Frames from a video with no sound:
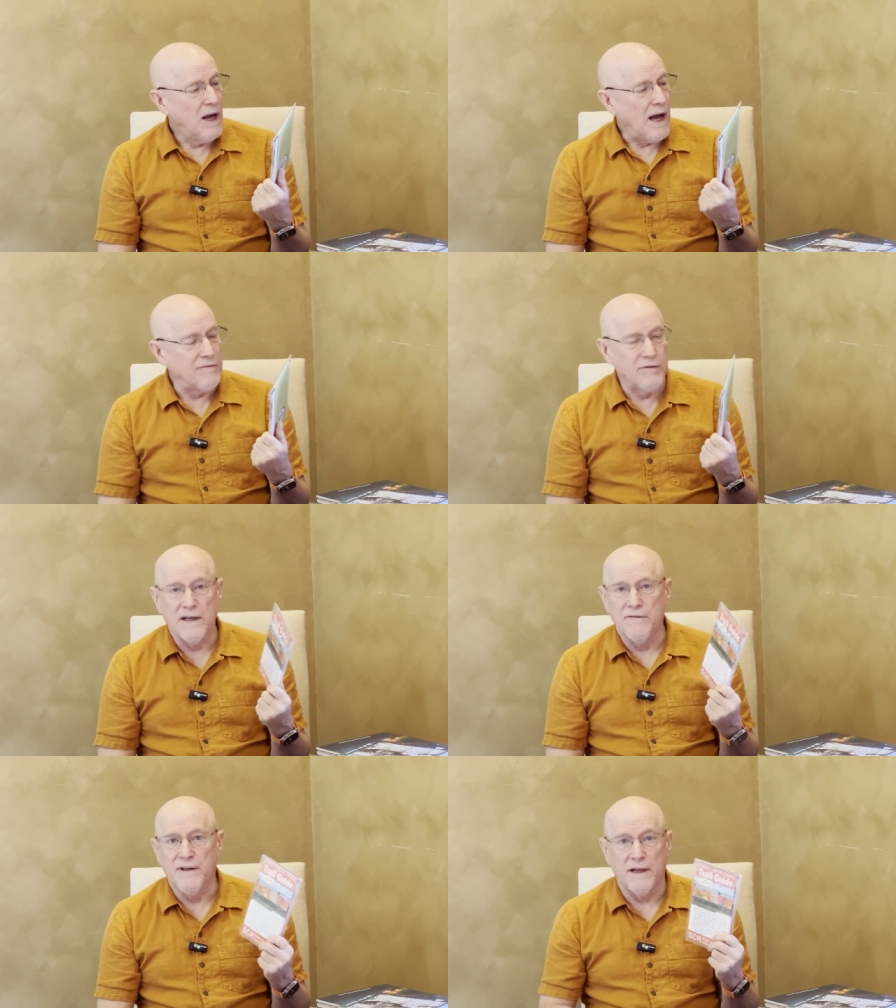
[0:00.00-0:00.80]
I've
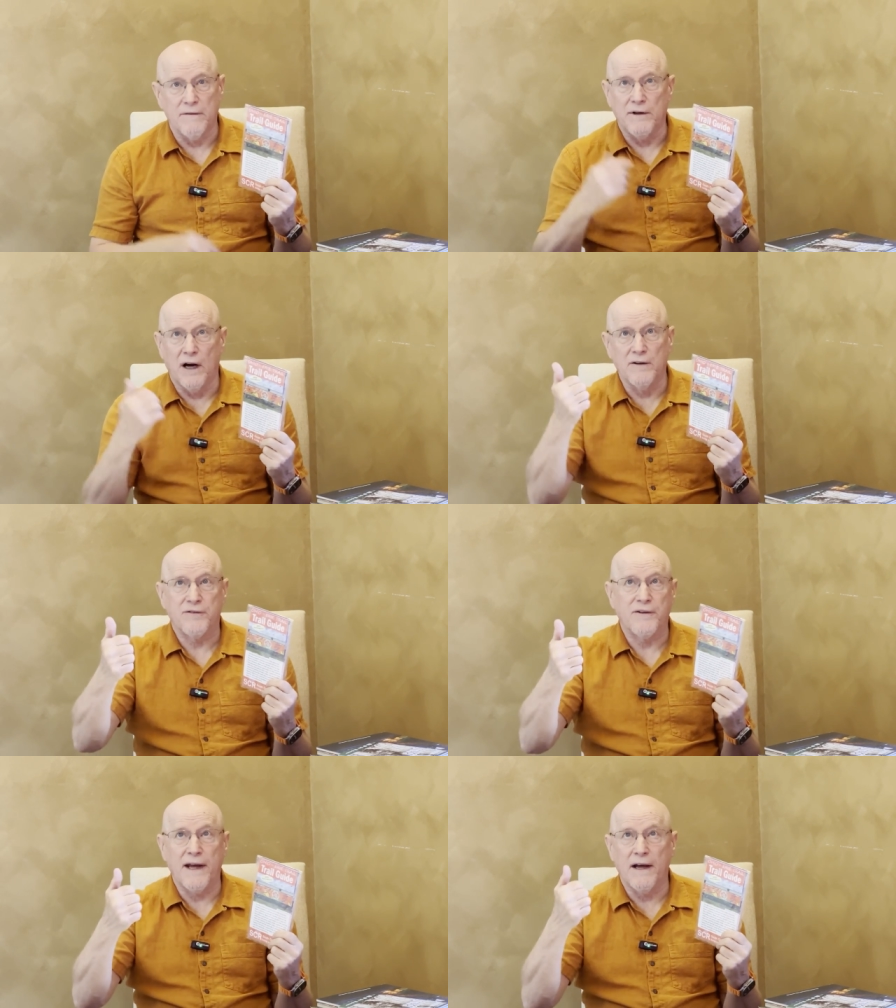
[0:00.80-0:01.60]
lived in
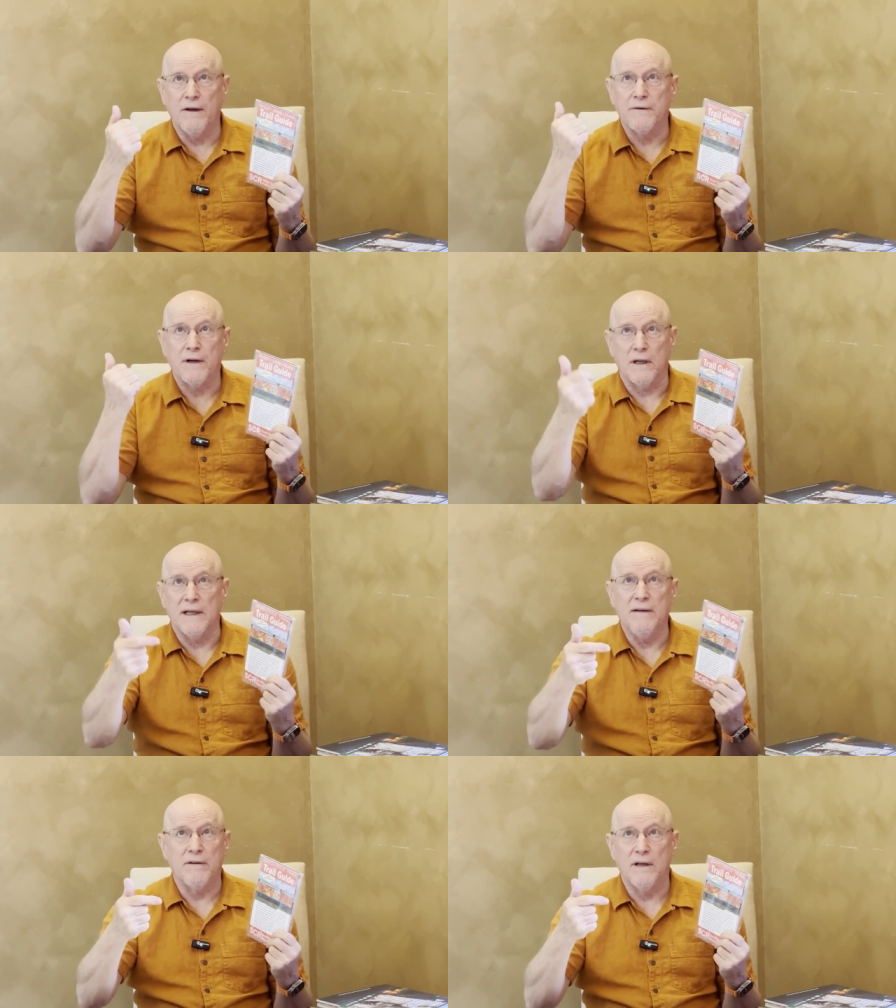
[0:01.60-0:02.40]
Youngstown,
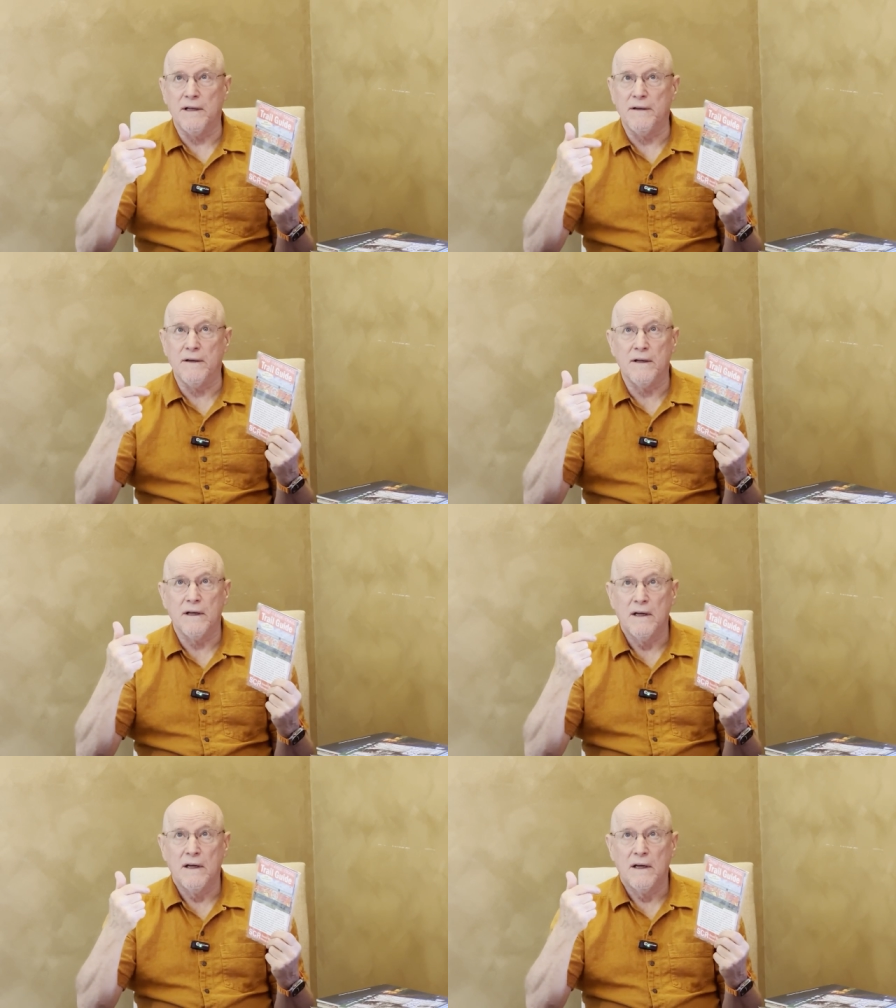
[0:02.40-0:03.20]
Cleveland,
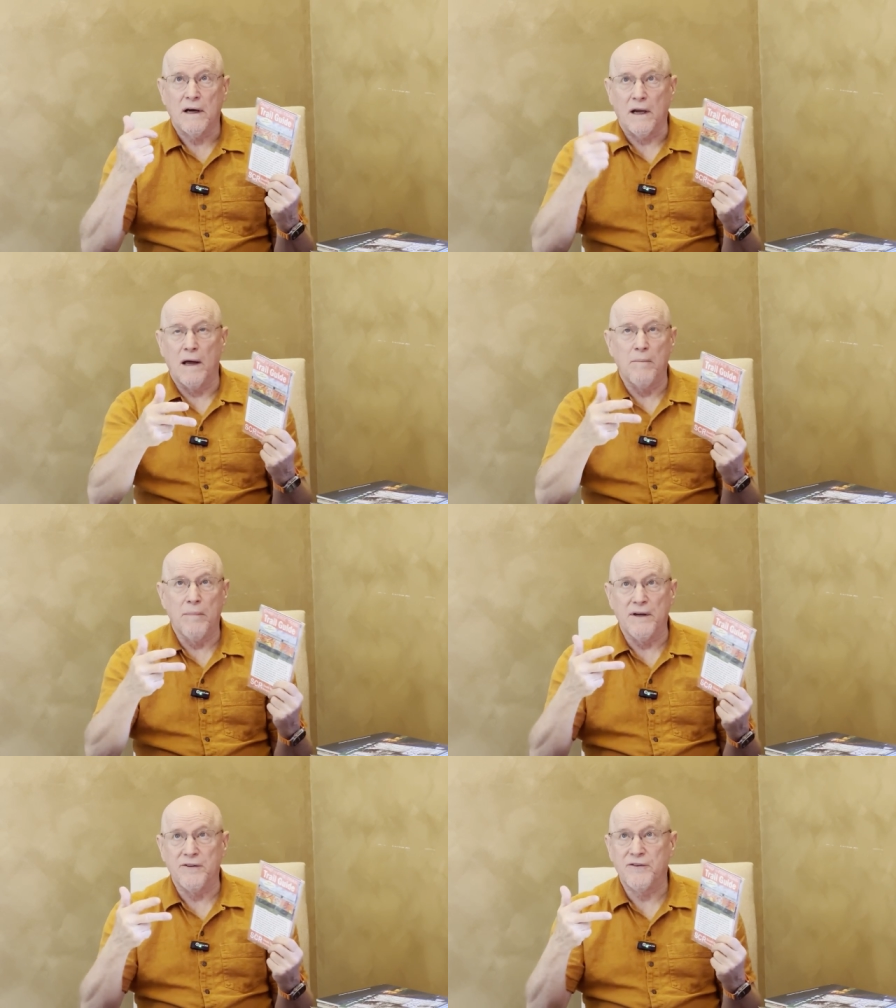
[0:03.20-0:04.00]

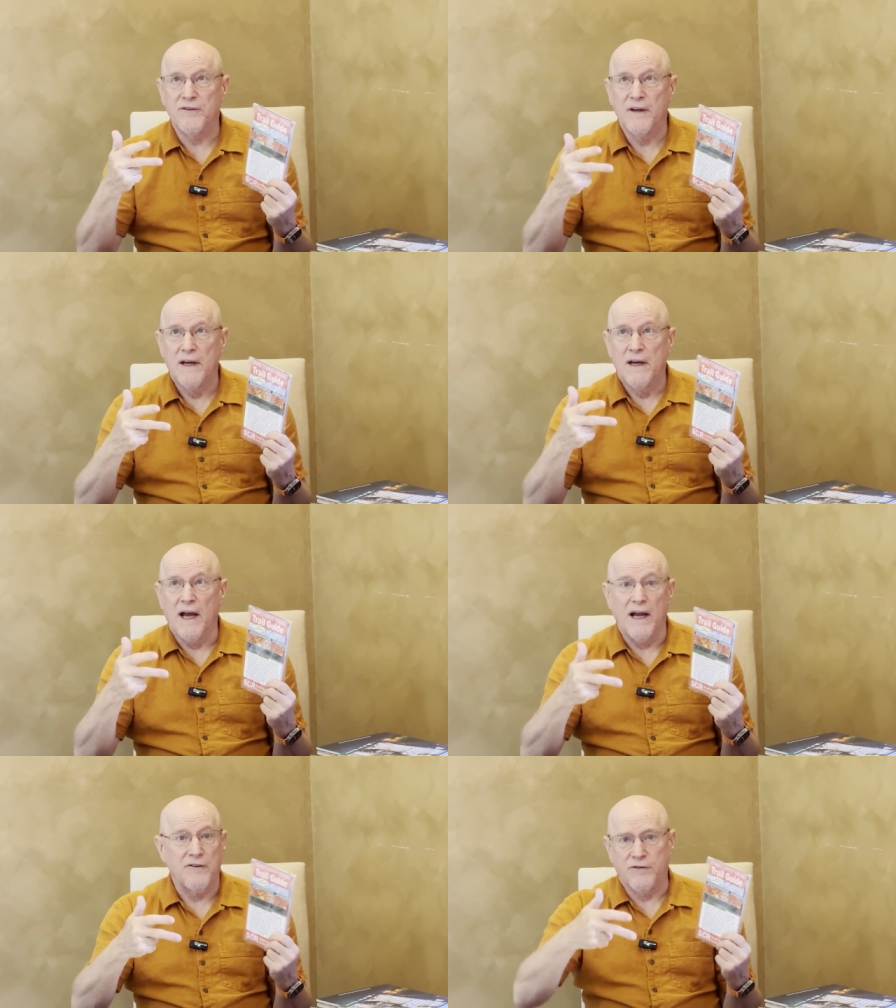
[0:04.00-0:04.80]
Columbus,
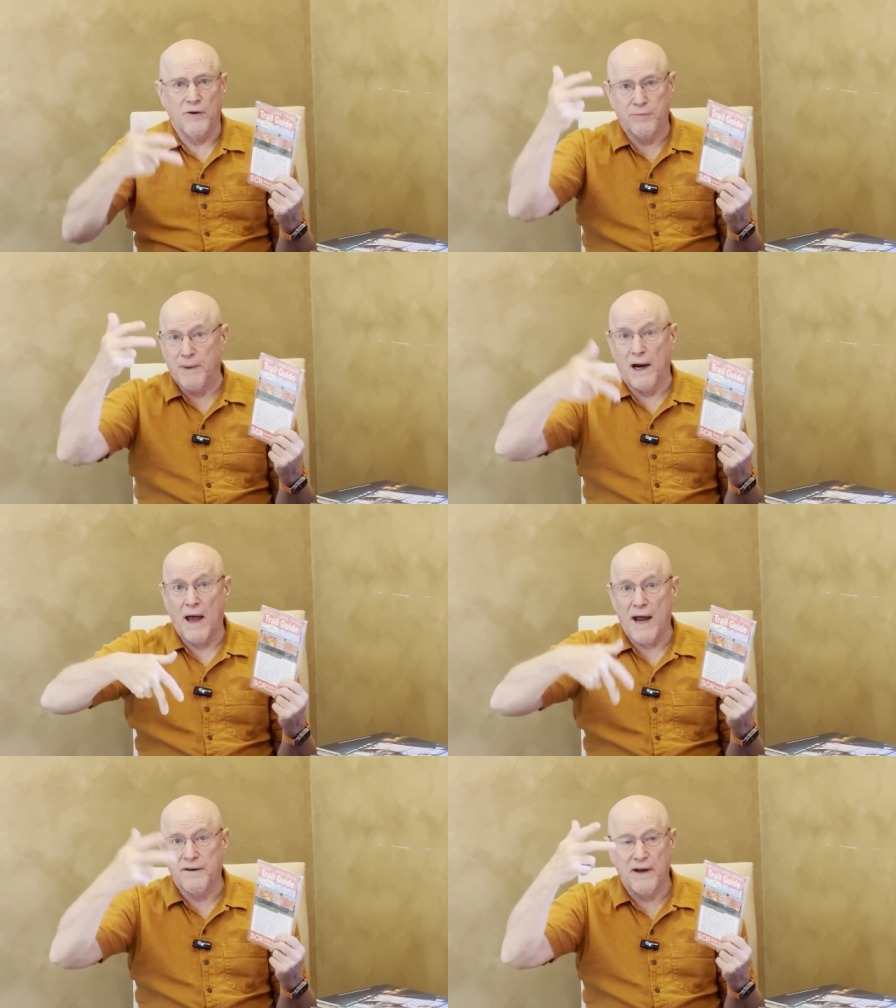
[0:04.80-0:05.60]
and so spent a
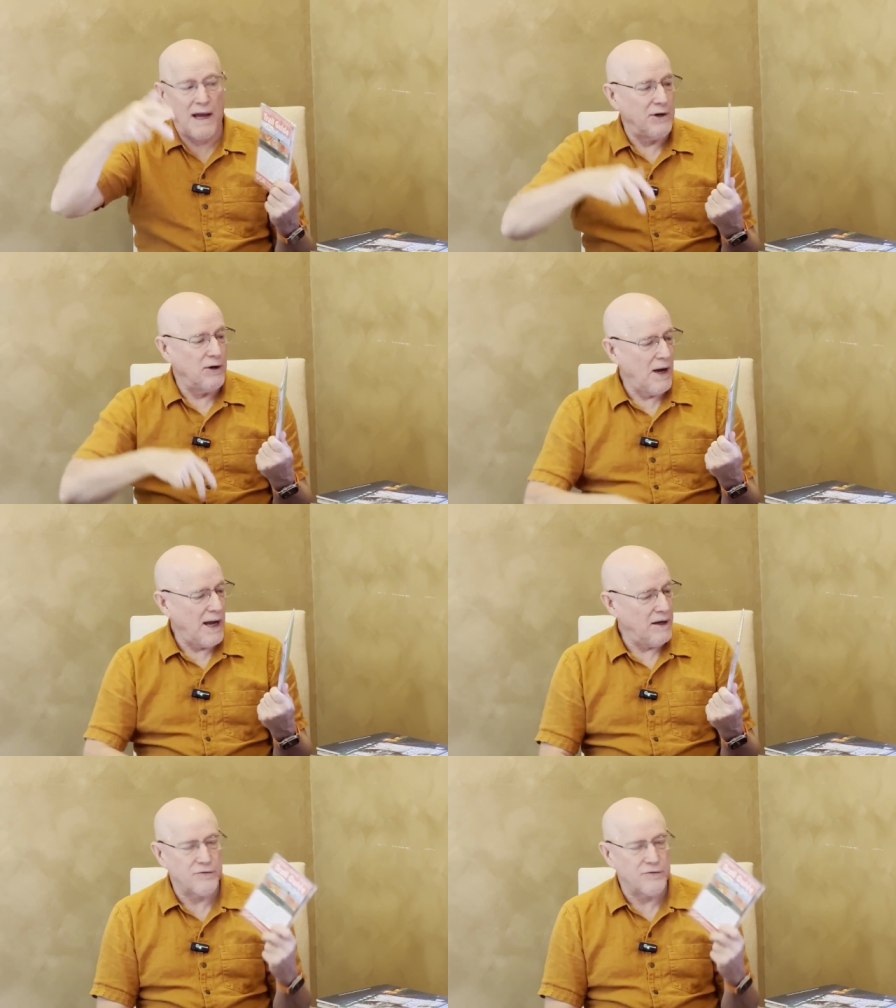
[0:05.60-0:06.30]
lot of time in Ohio.